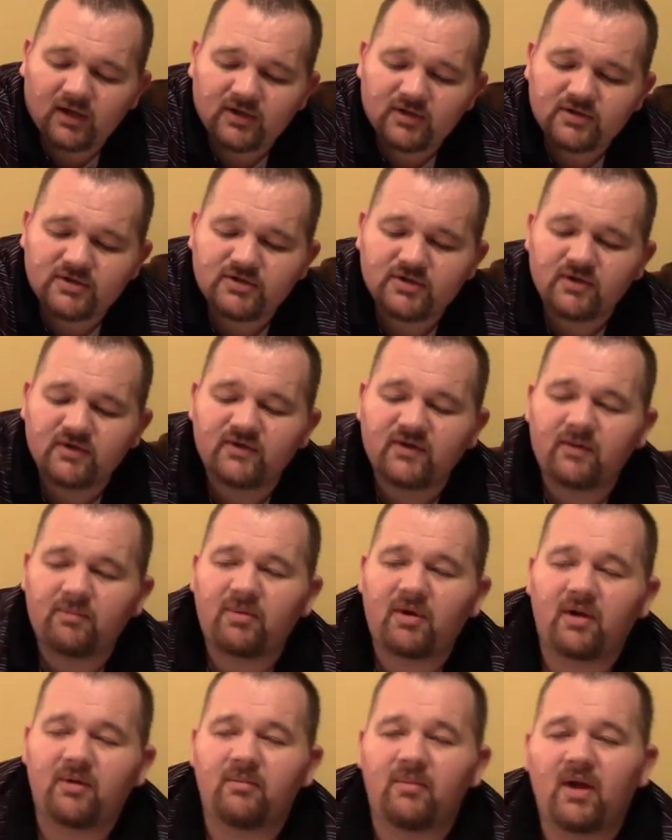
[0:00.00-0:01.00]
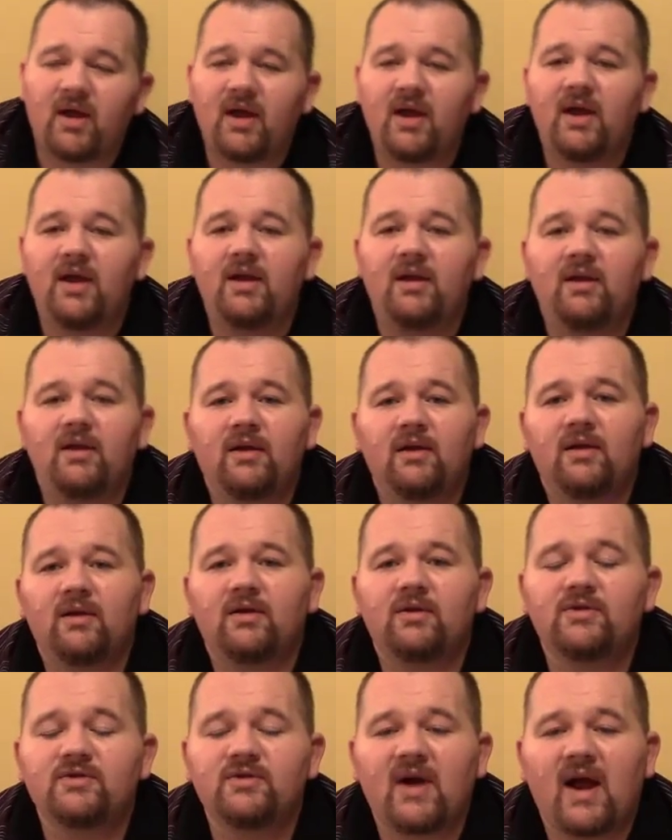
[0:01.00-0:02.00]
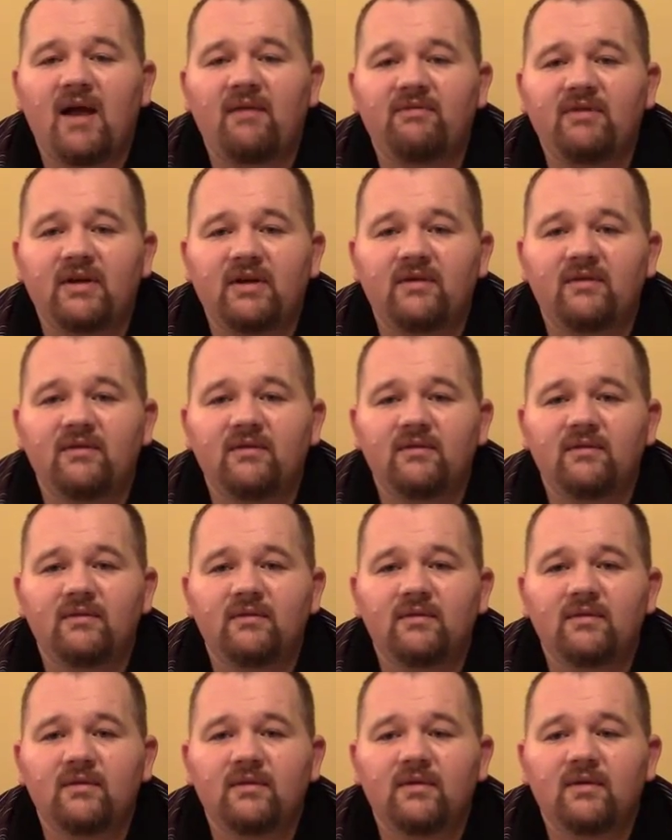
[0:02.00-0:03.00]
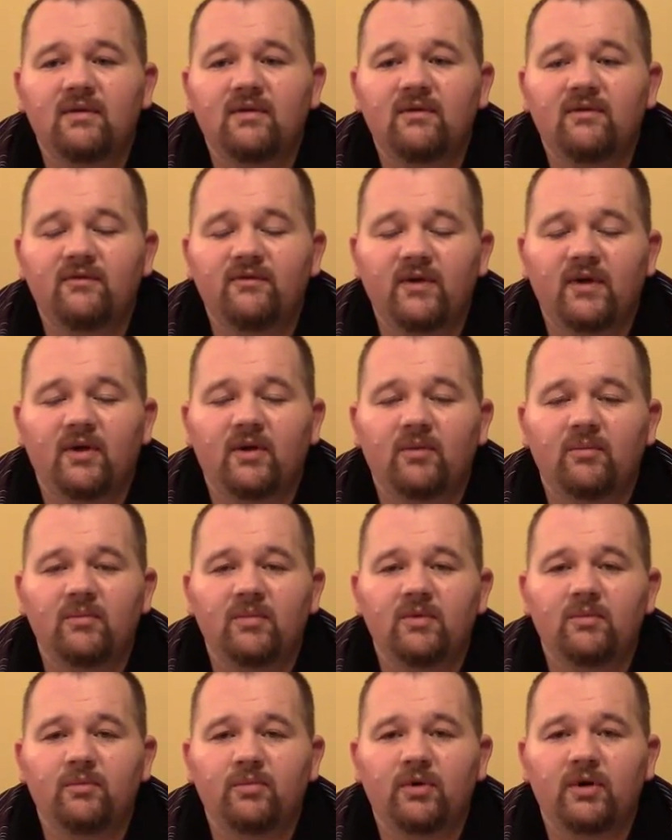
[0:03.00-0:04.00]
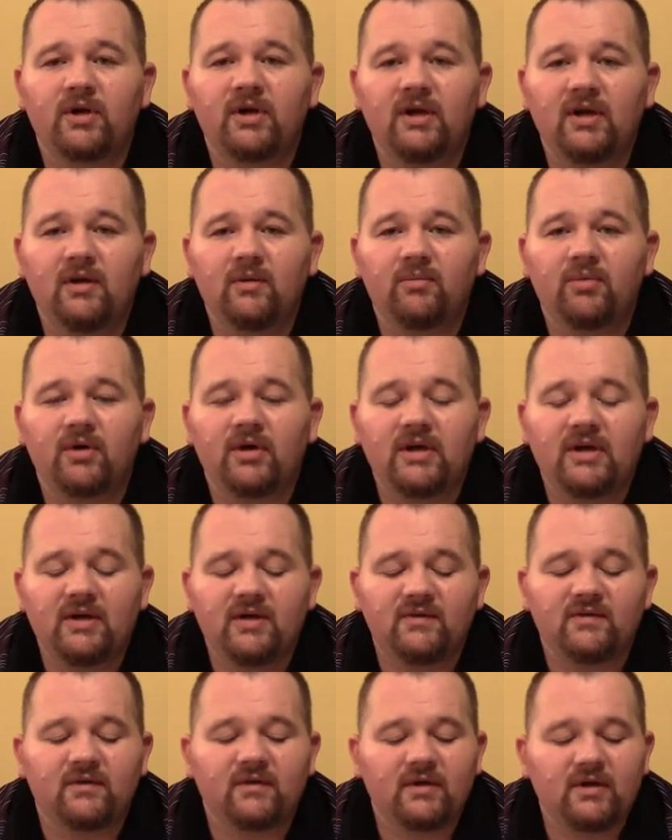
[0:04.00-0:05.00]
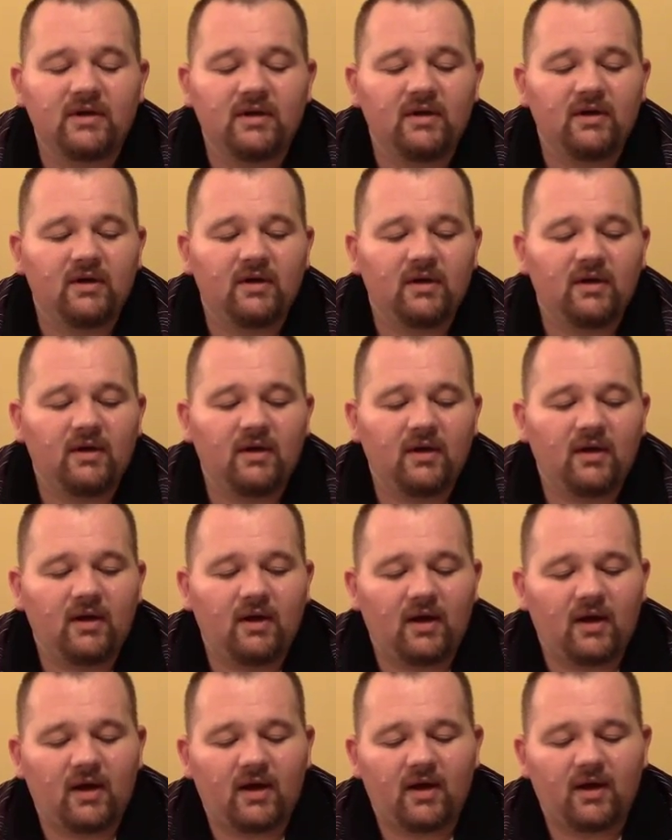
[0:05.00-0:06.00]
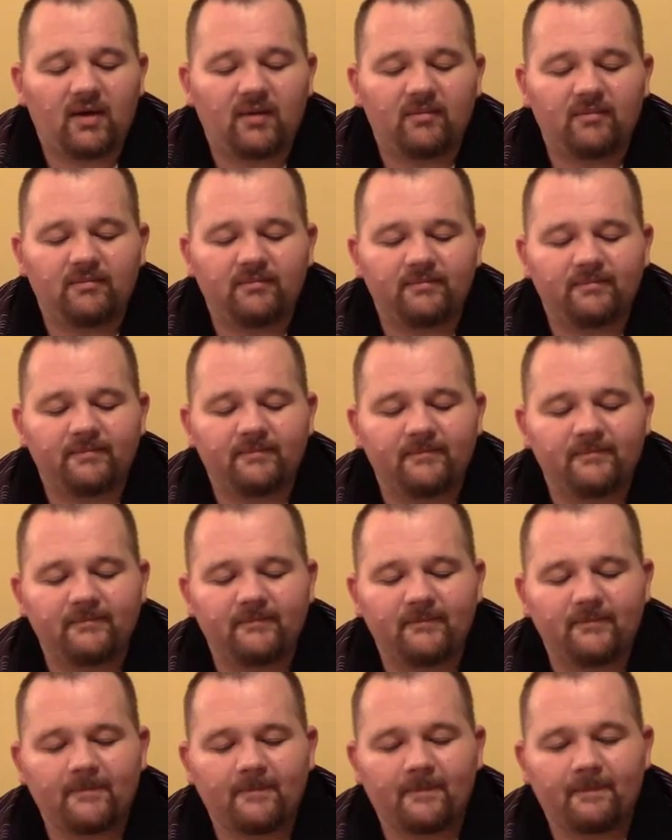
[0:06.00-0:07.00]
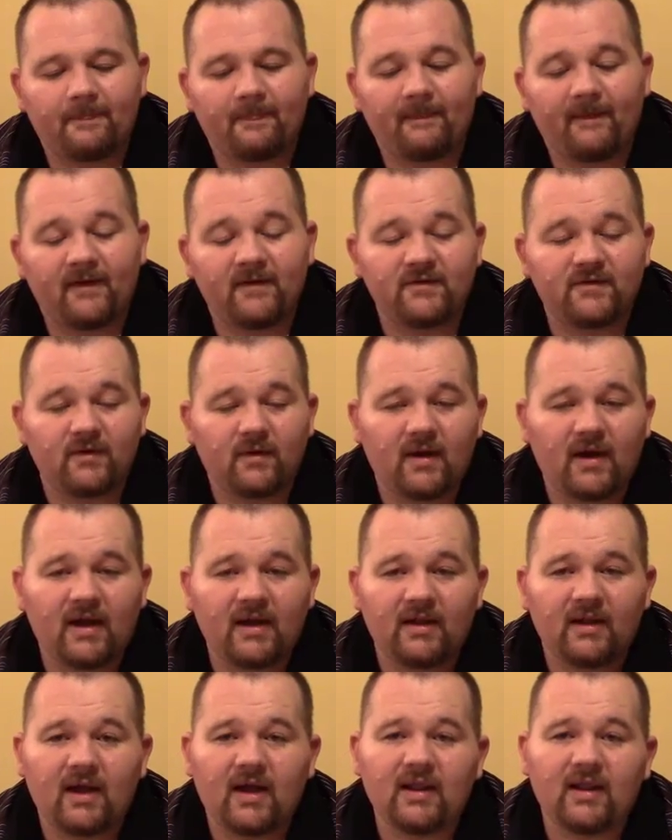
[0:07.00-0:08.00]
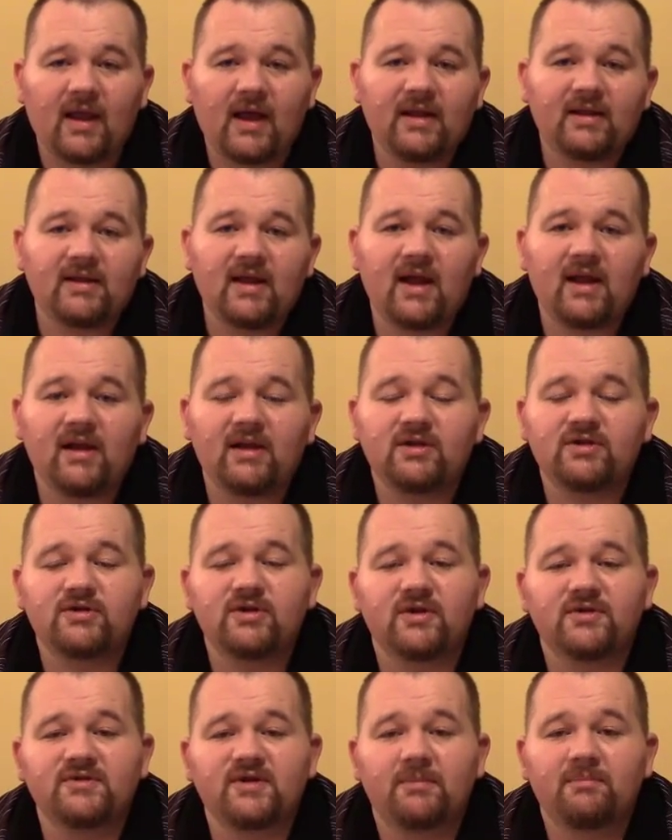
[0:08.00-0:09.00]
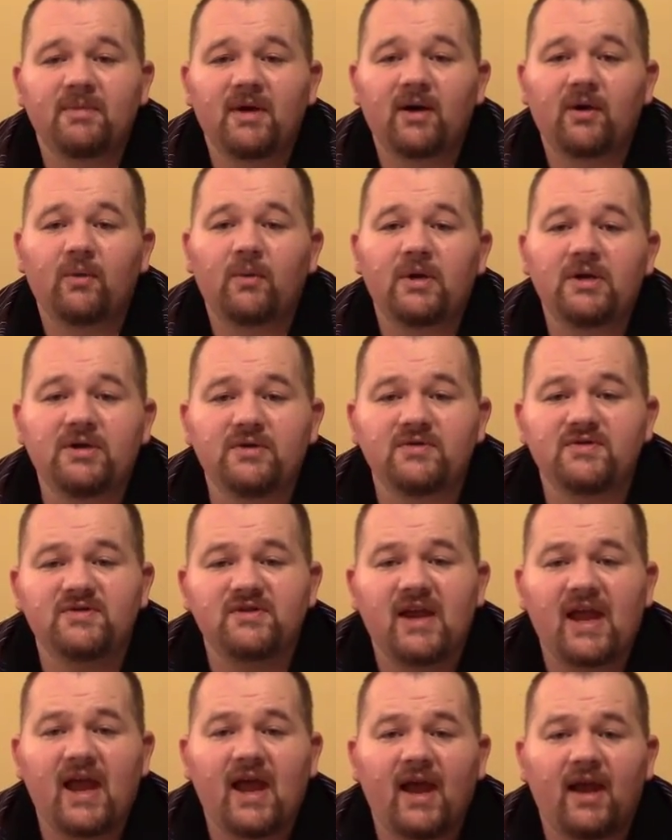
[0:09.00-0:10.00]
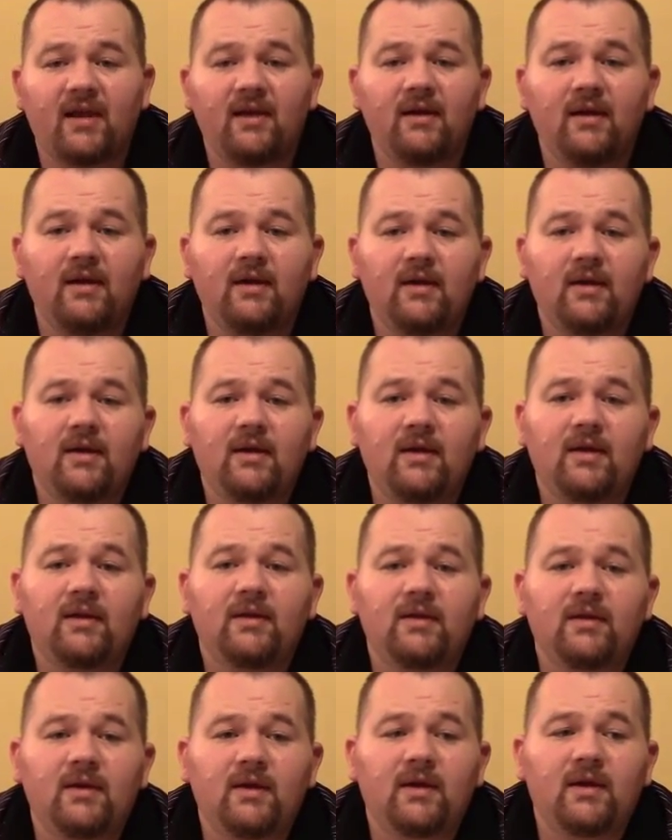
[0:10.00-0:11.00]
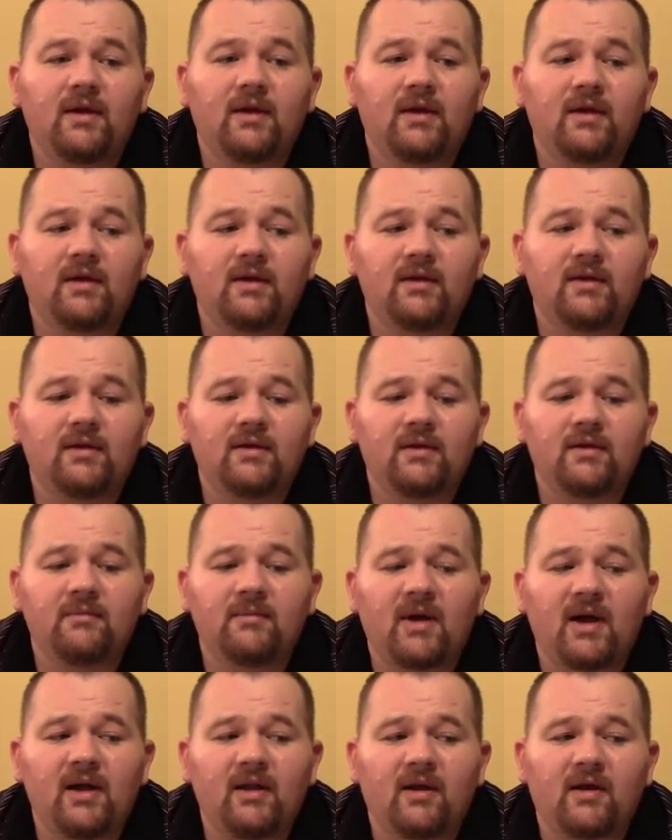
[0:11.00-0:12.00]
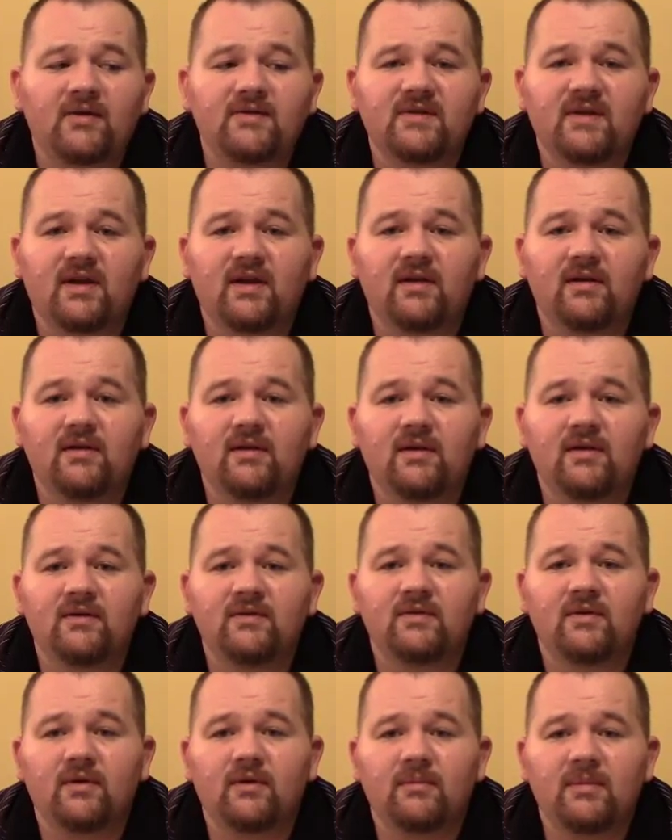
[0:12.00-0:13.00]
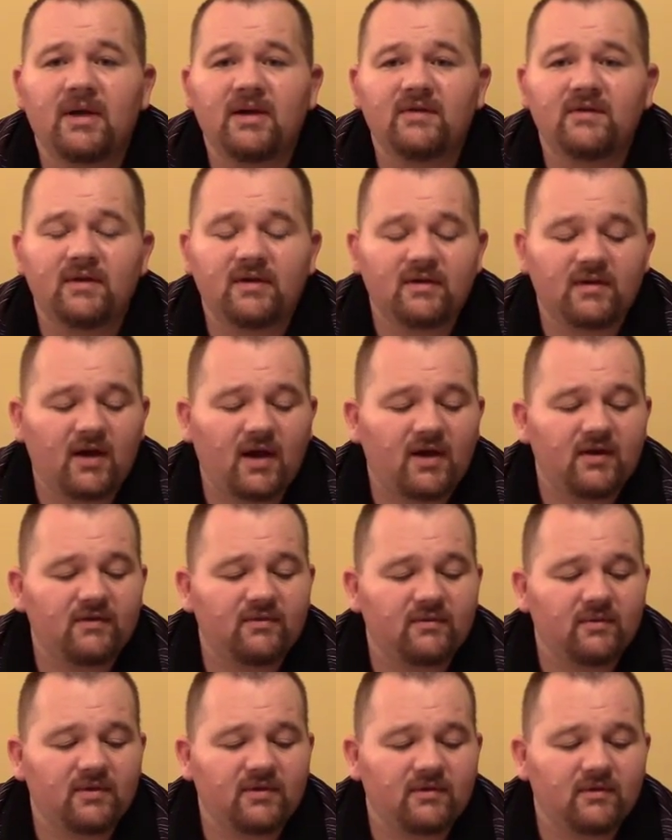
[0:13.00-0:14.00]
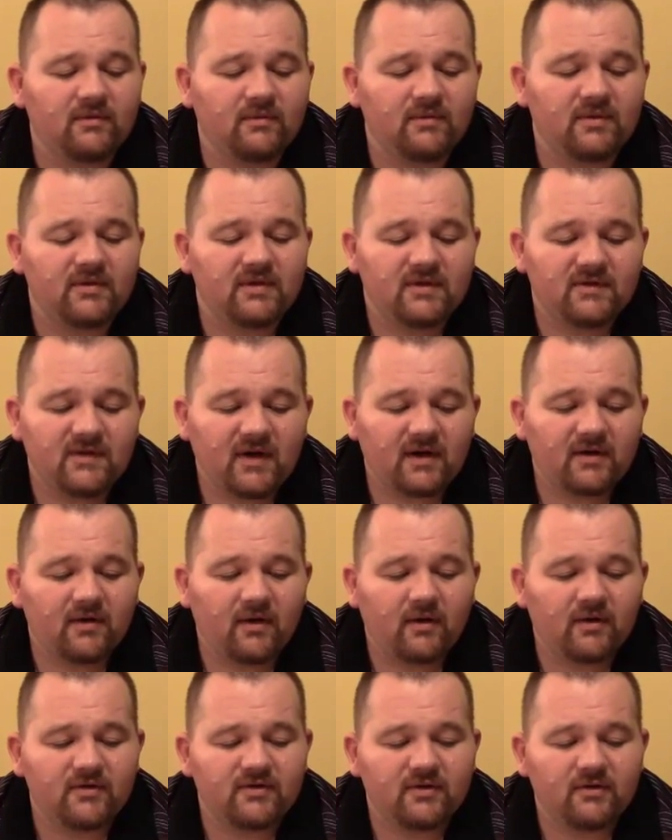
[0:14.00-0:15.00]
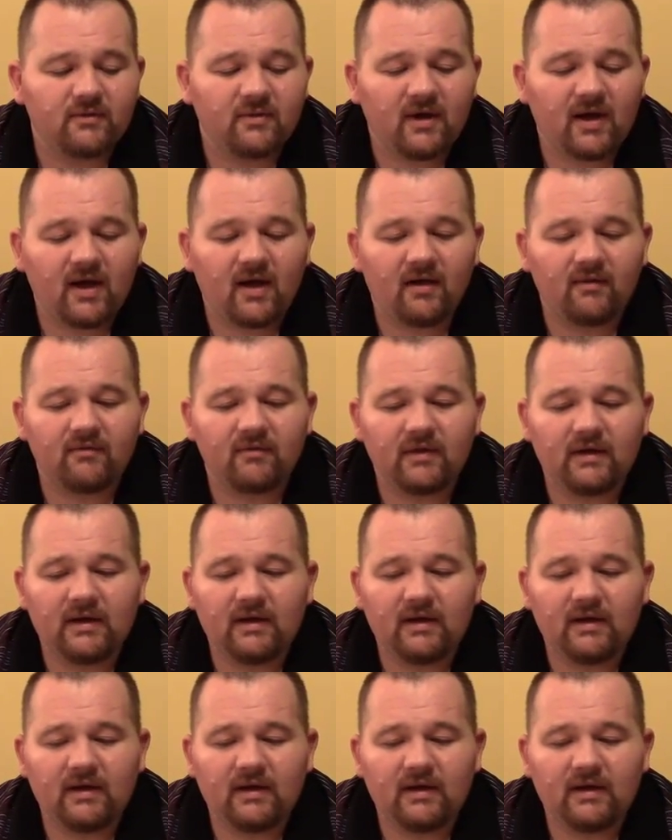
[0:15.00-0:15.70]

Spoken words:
shows up on my drafting film pretty easily. And so I like that. It shows up better when you scan the Mylars in, and so it makes it nice with the technology that we have.